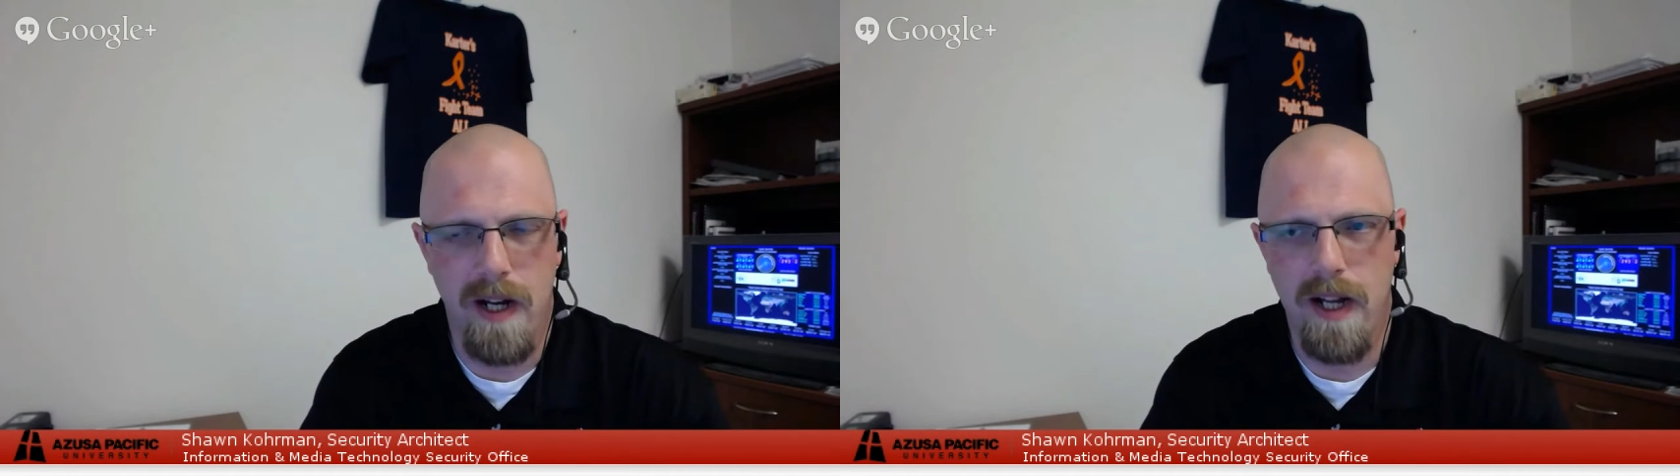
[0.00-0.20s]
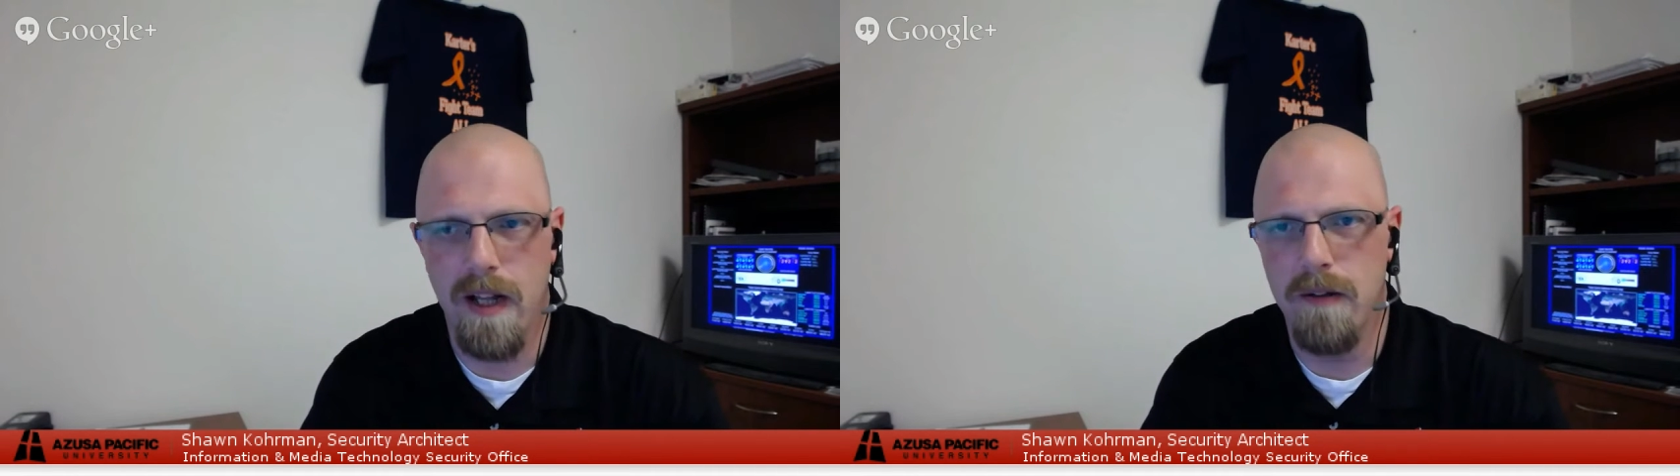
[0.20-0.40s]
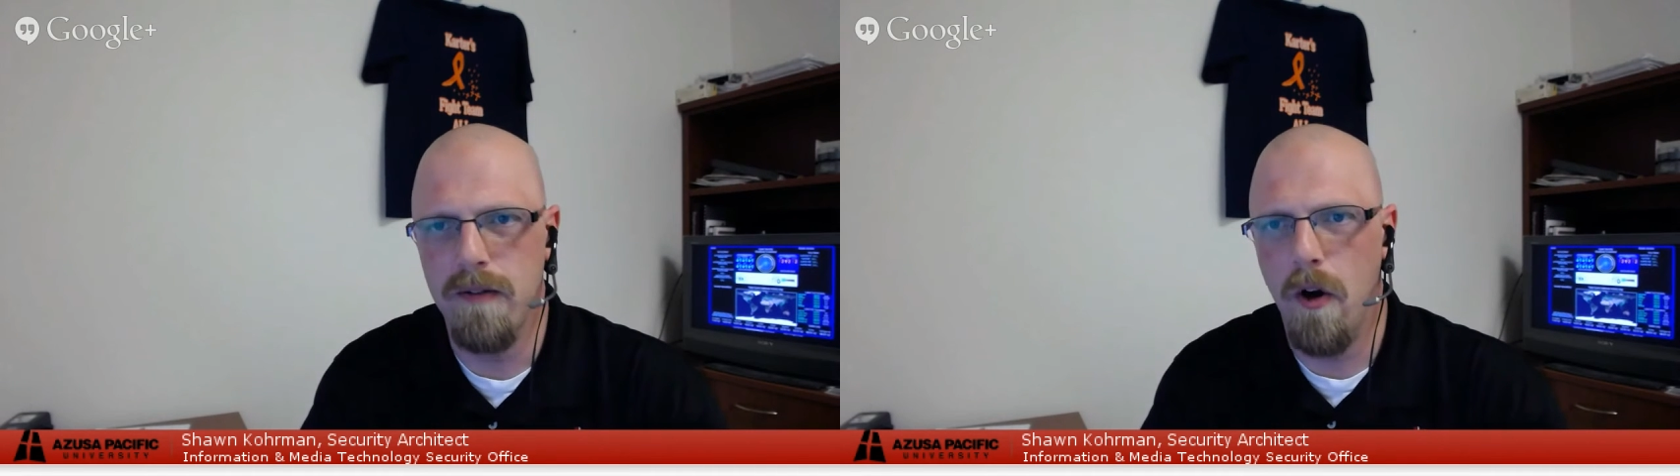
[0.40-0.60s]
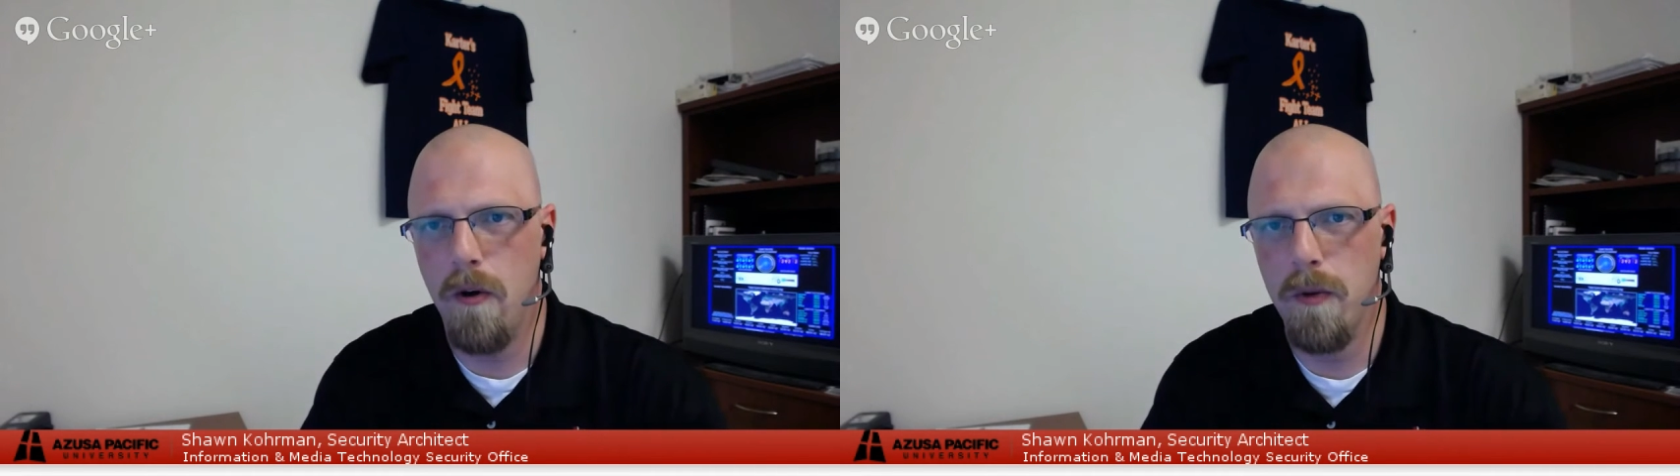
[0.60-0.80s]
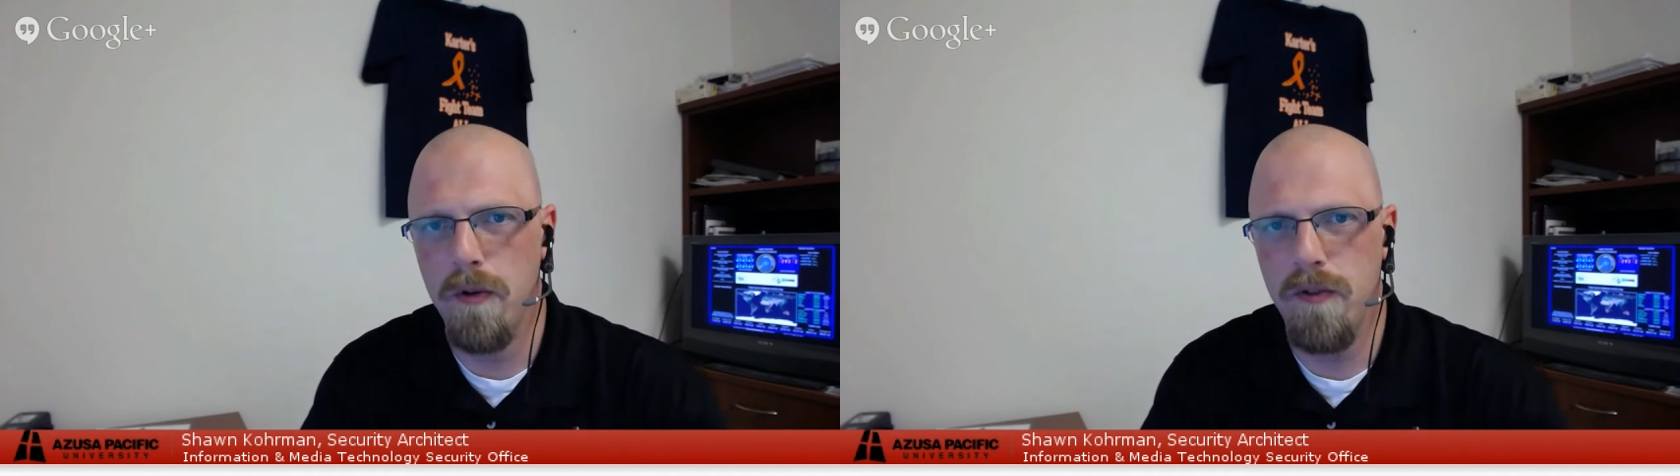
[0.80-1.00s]
and
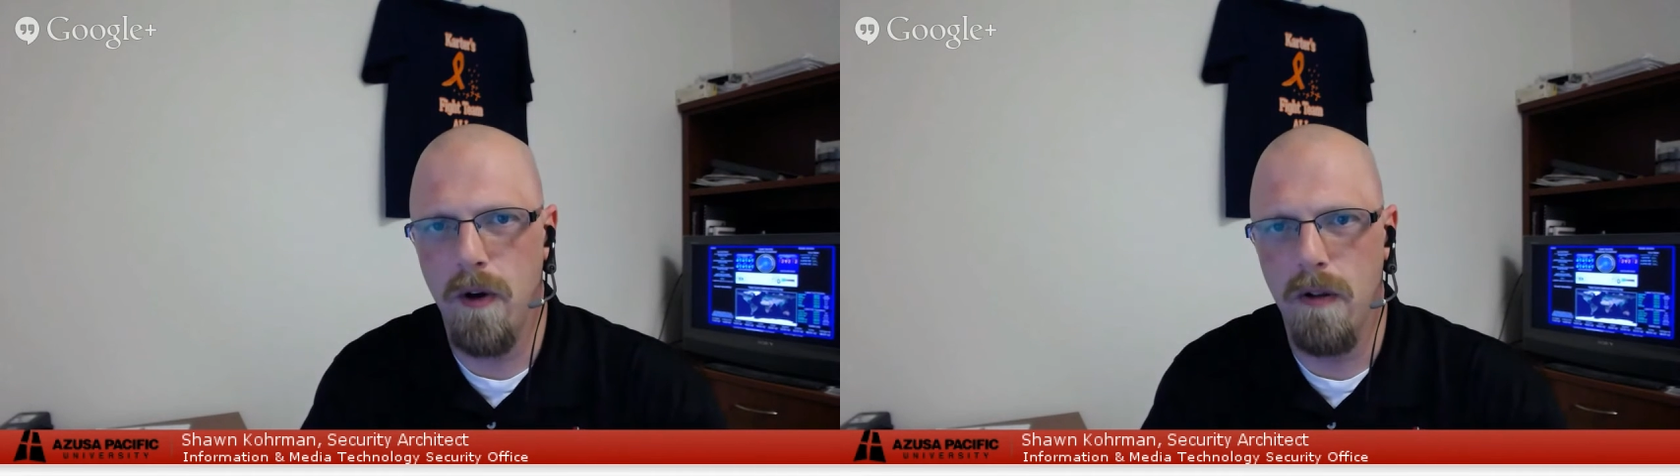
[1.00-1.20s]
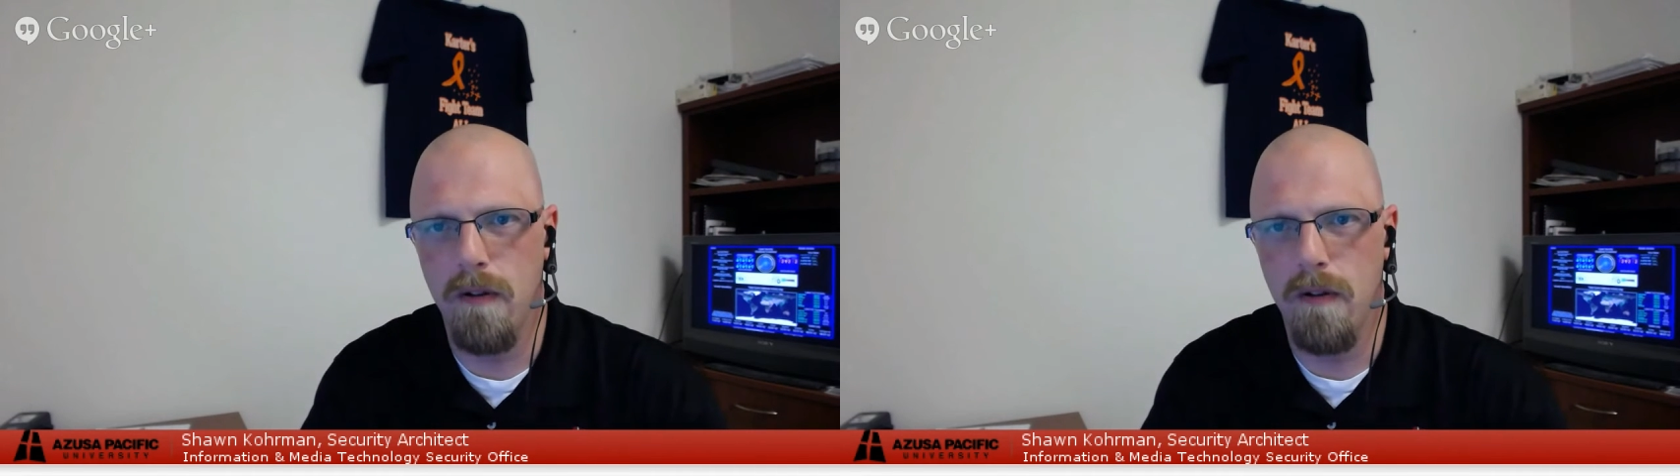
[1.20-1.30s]
almost all